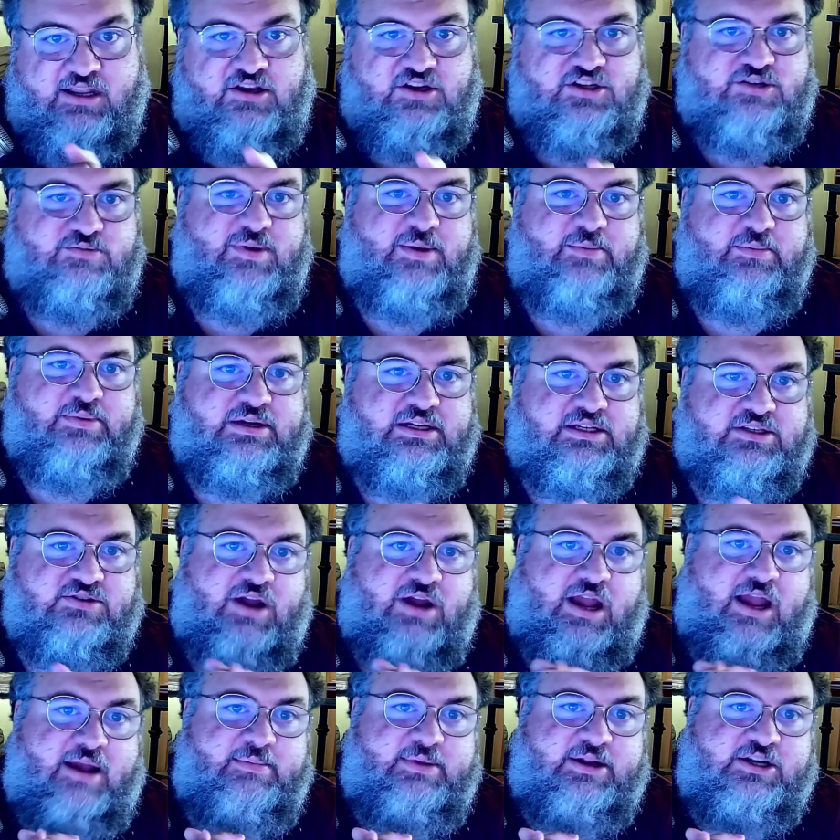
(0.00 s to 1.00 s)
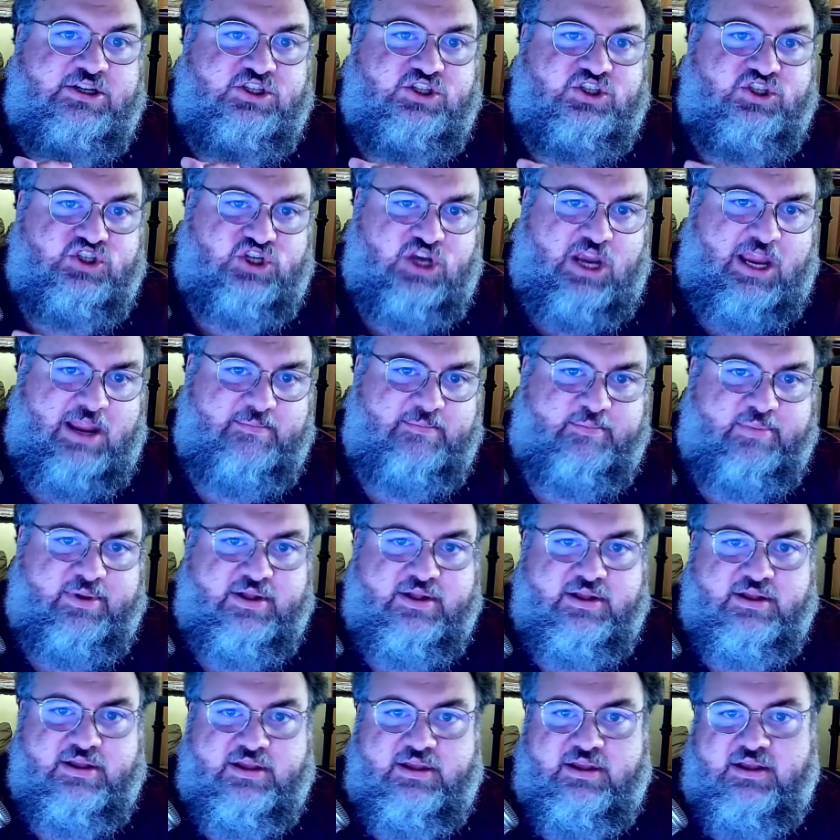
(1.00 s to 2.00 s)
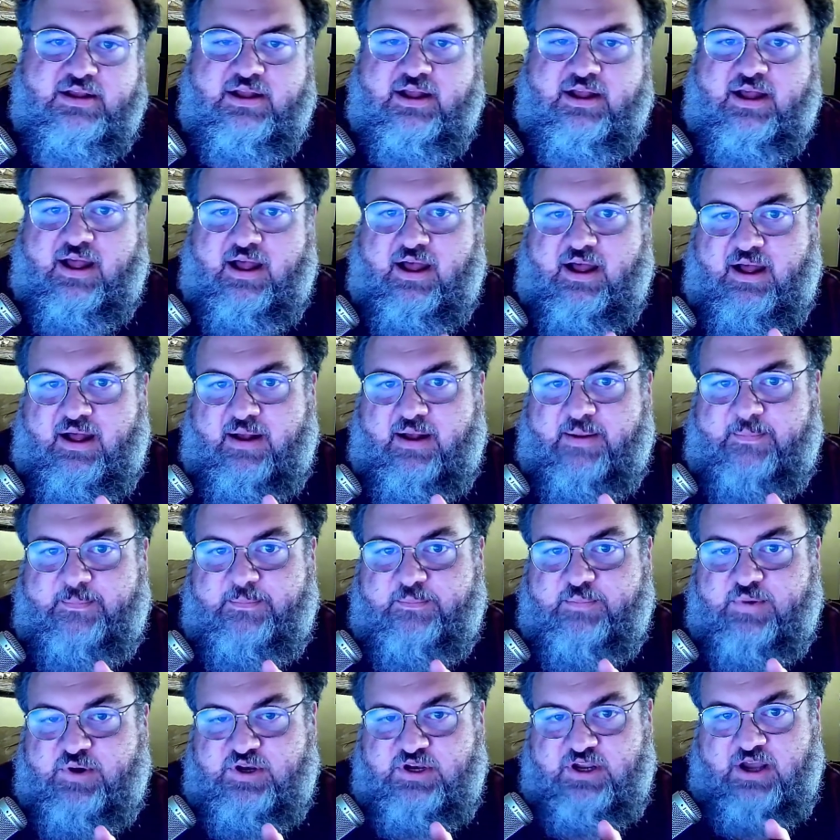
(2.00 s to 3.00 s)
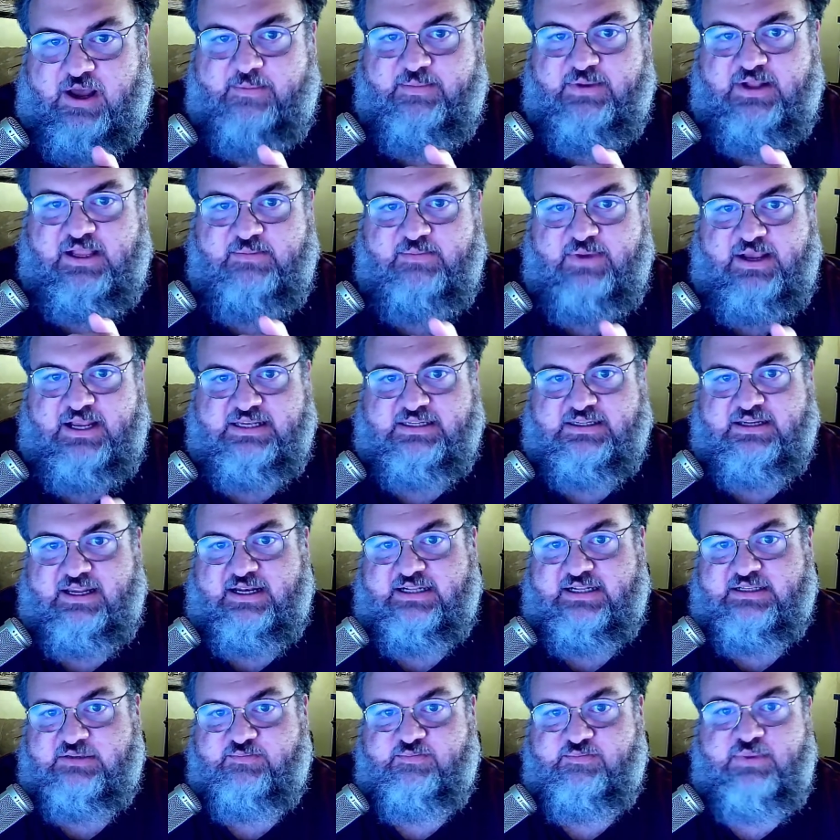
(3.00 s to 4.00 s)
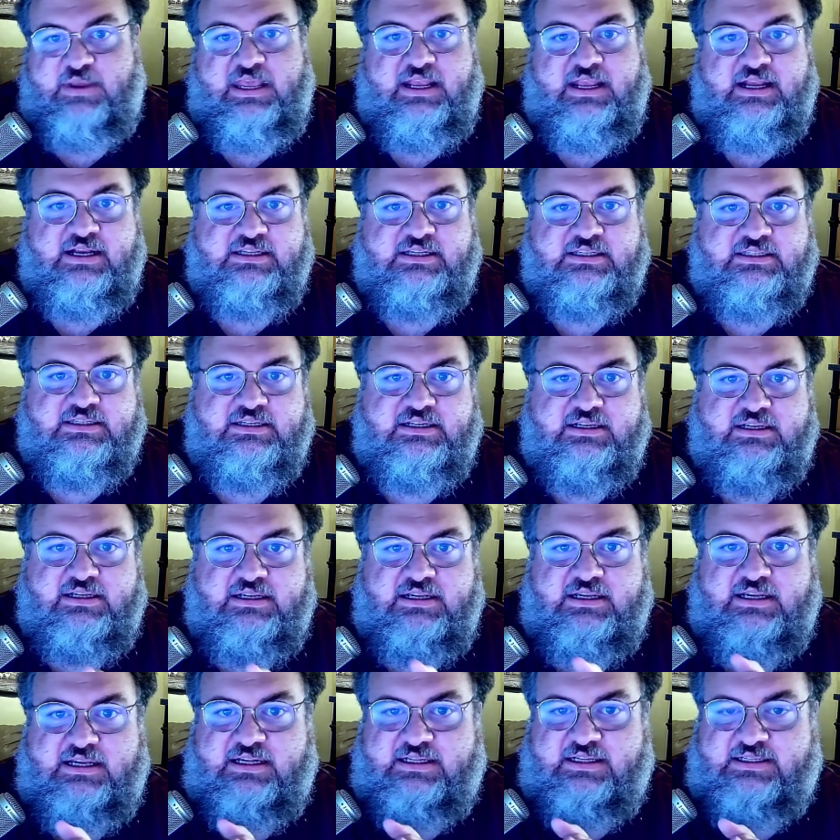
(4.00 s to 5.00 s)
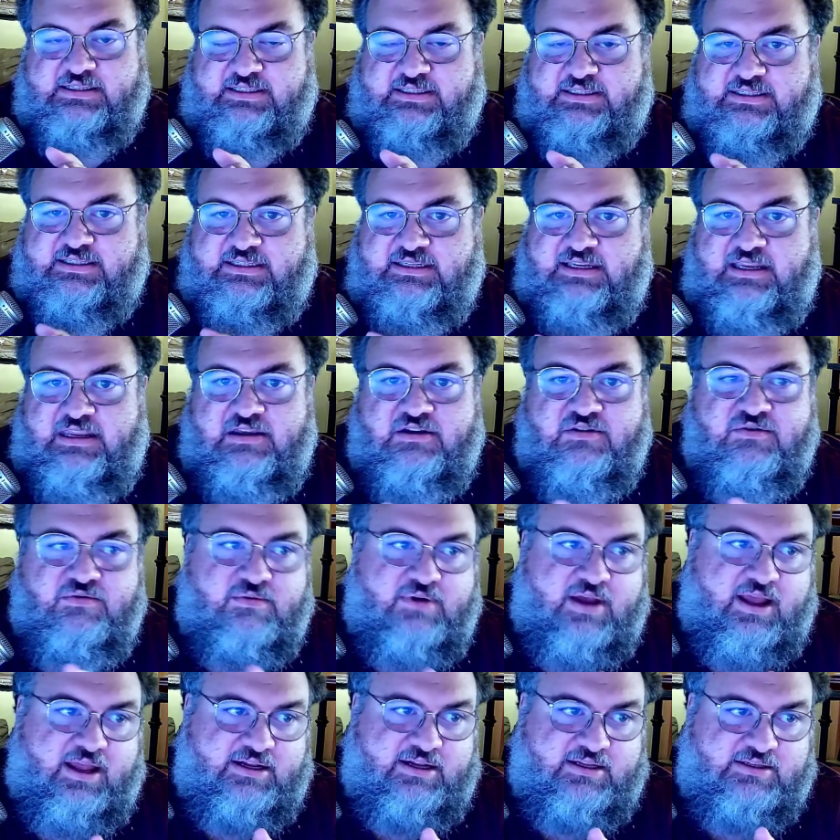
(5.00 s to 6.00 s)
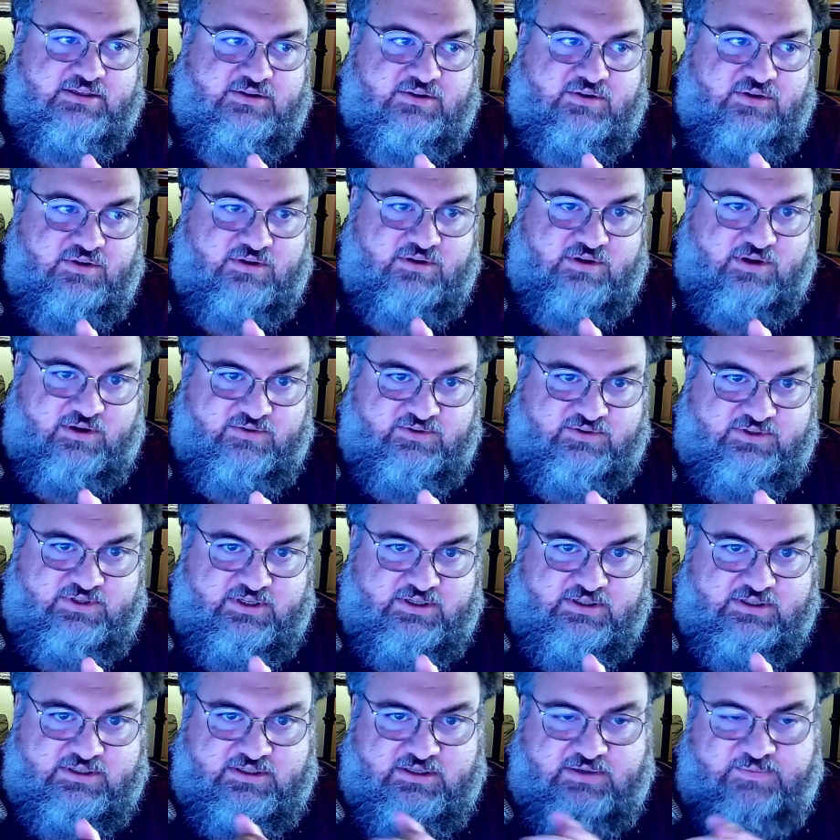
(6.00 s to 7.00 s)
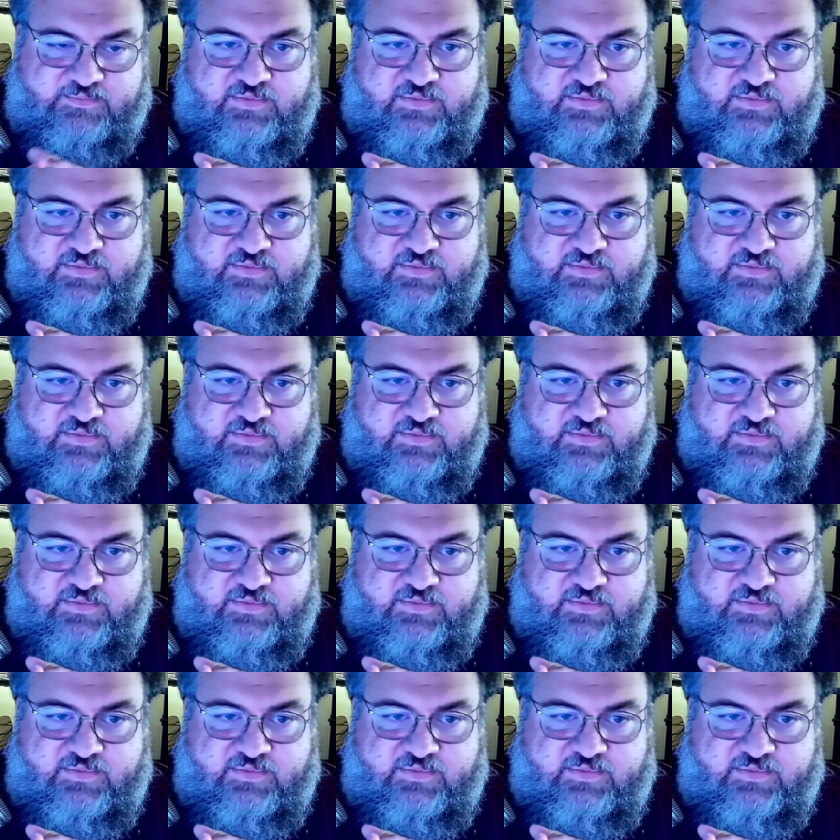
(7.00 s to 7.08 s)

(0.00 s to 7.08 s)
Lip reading: You should be able to describe its shape, predominantly based on its peaks, its skew, and its kurtosis.